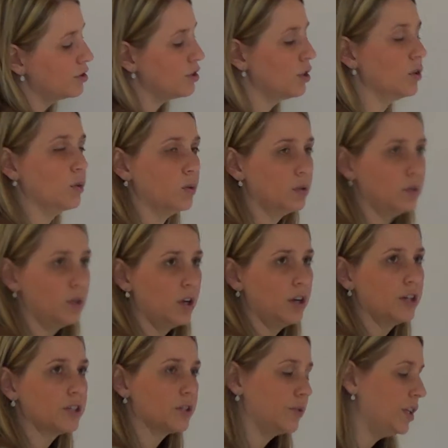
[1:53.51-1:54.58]
2.
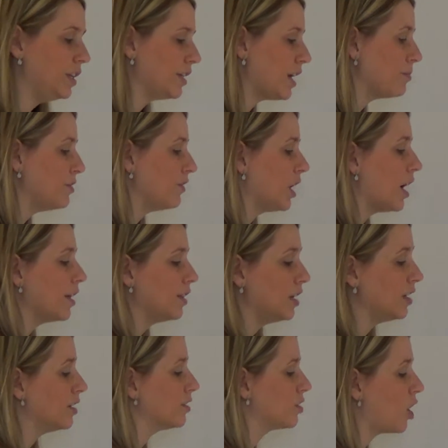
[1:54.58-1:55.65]
So anytime you've got
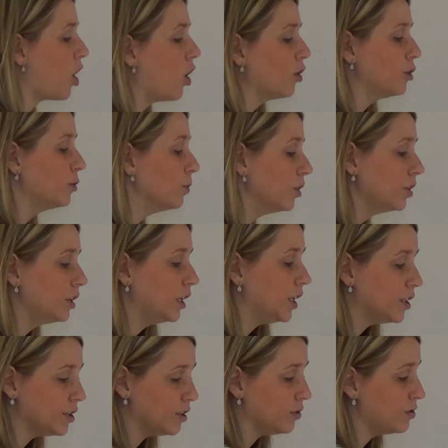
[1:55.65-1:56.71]
this, all you really
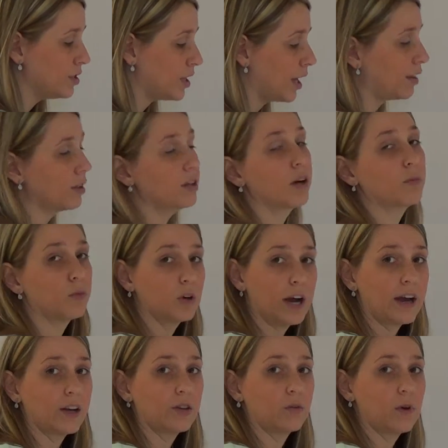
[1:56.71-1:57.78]
need to do is take the number
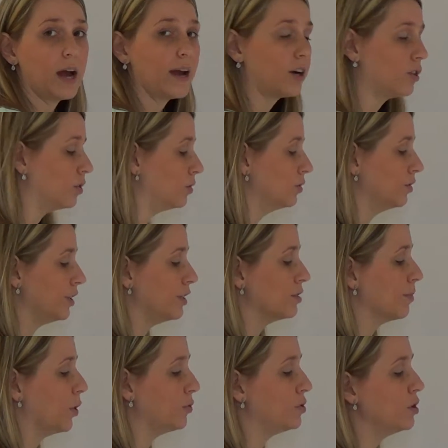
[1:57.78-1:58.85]
out of the radical. These
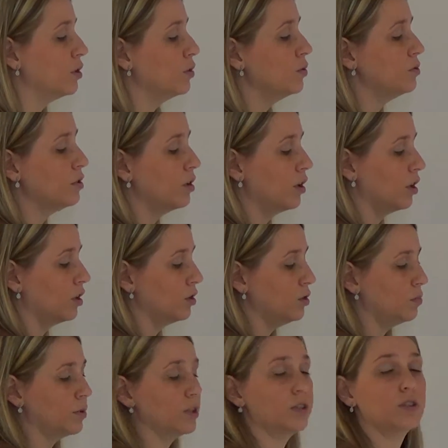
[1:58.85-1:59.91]
are both 2's.
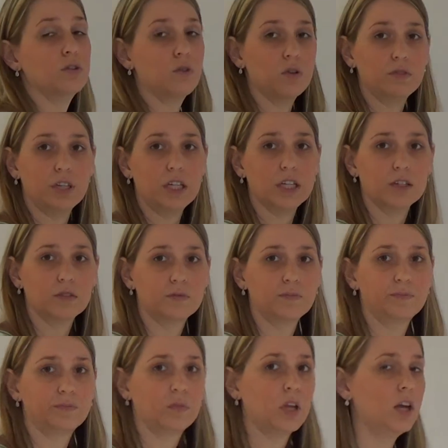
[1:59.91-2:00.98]
You put a 2 over here.
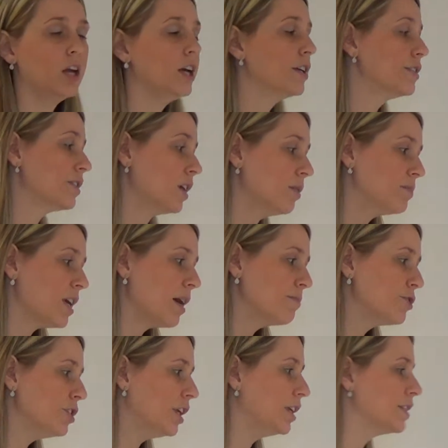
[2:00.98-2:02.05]

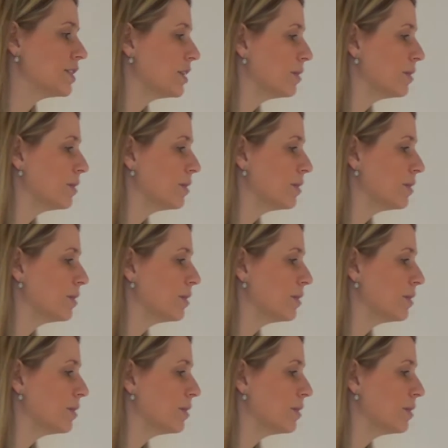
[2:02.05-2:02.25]
Sometimes you need to